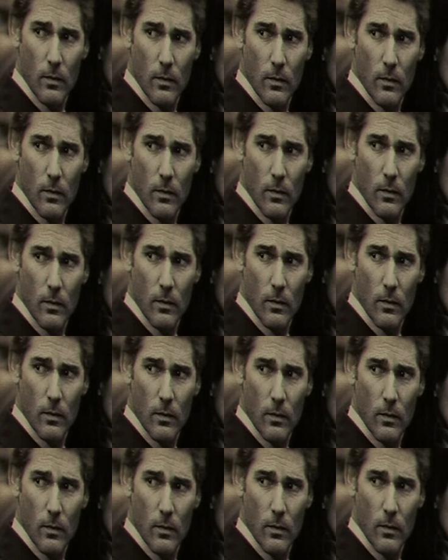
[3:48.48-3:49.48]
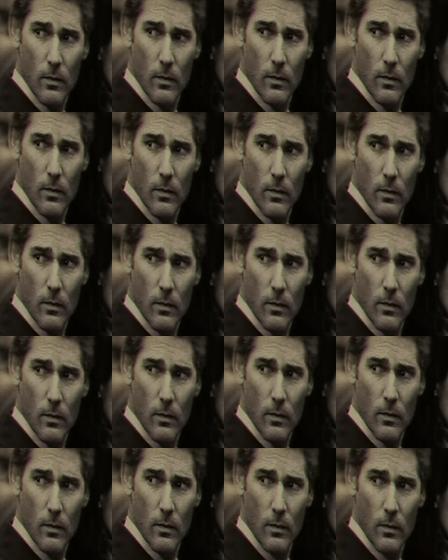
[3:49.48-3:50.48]

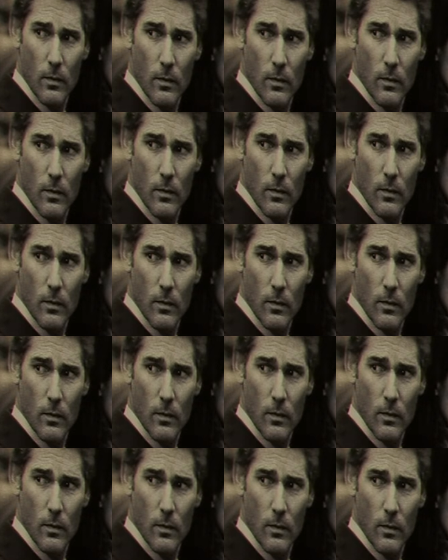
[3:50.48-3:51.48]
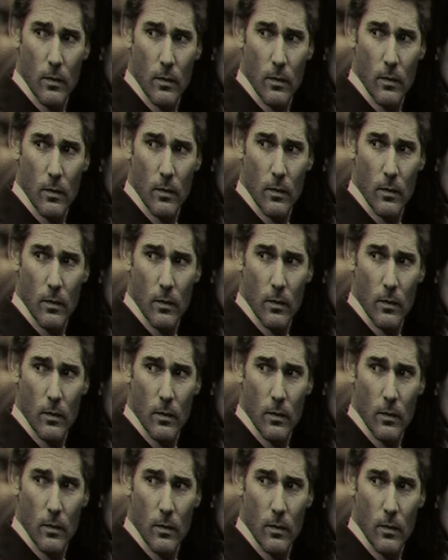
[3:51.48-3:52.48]

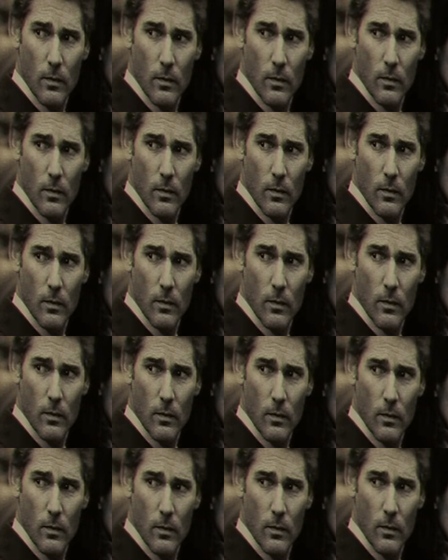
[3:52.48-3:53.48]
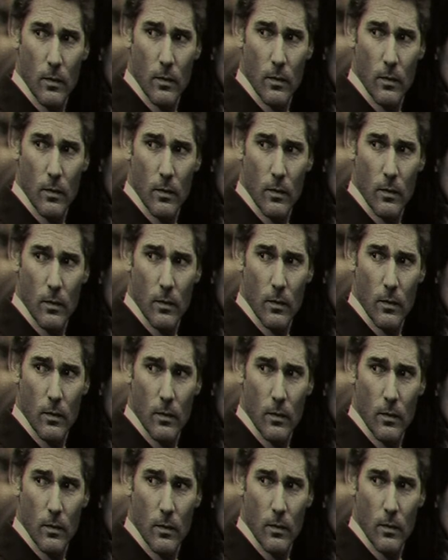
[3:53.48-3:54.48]

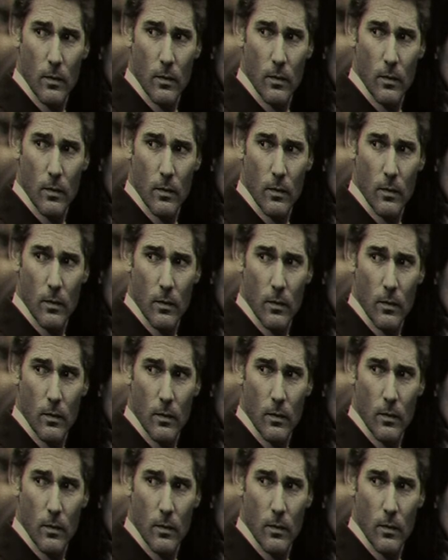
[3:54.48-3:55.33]
(silent)